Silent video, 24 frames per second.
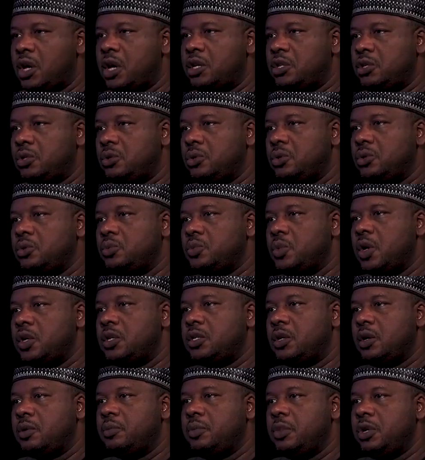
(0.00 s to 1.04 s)
issues,
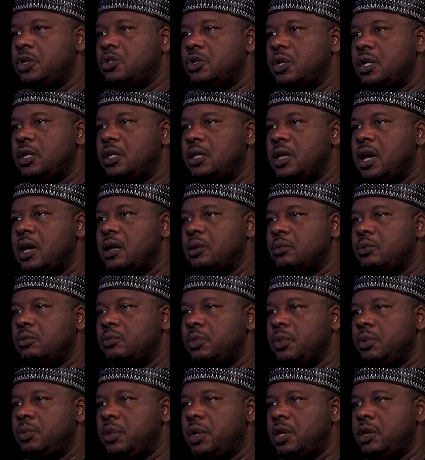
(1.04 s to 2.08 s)
but uh, majorly there haven't
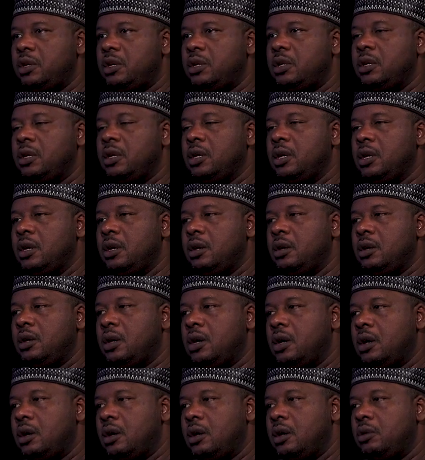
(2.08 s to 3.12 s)
been many
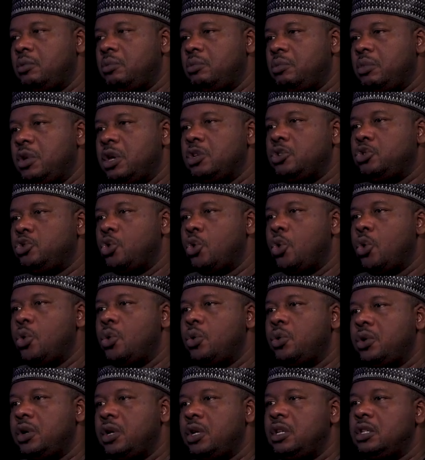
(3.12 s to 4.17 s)
uh, major
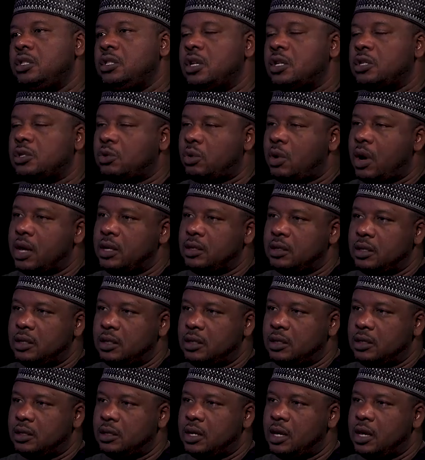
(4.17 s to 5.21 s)
religious
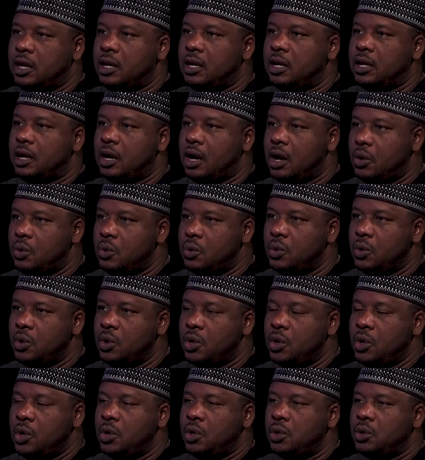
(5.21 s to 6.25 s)
crises in Kano.
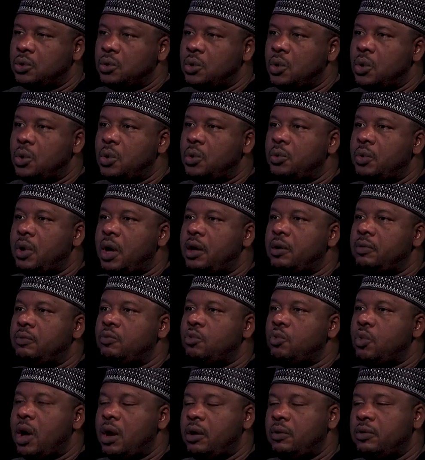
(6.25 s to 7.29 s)
So
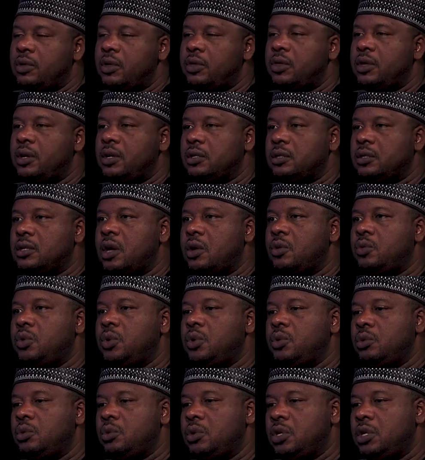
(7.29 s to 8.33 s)
uh, one of the things that we
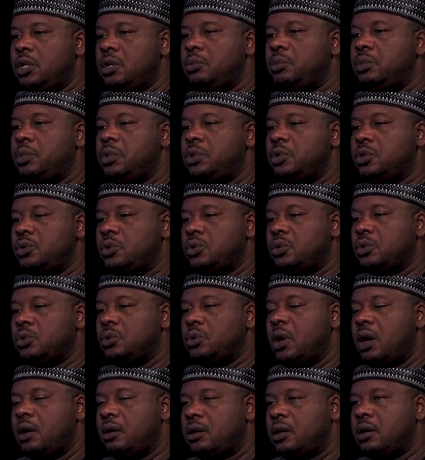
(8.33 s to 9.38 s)
will keep is to
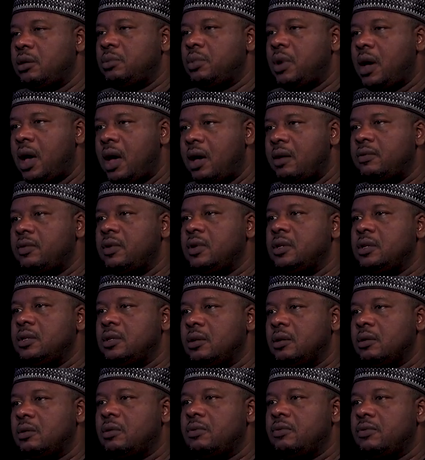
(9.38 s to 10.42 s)
ha keep having
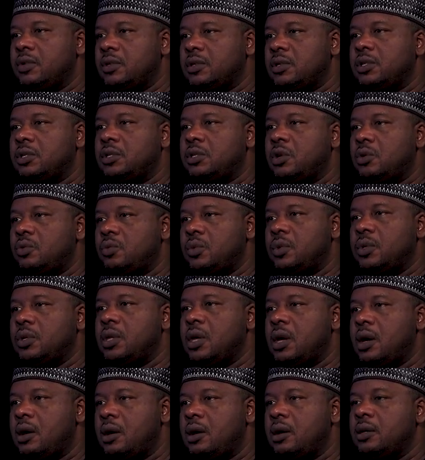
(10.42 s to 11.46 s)
a conversation with
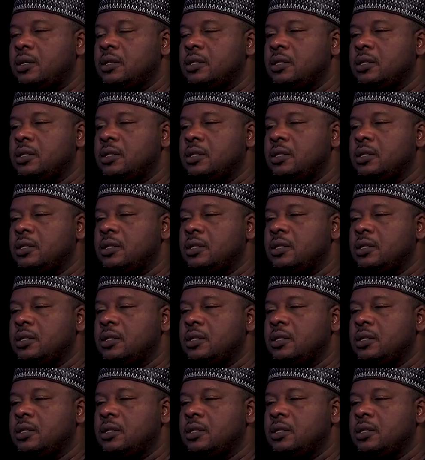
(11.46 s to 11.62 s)
our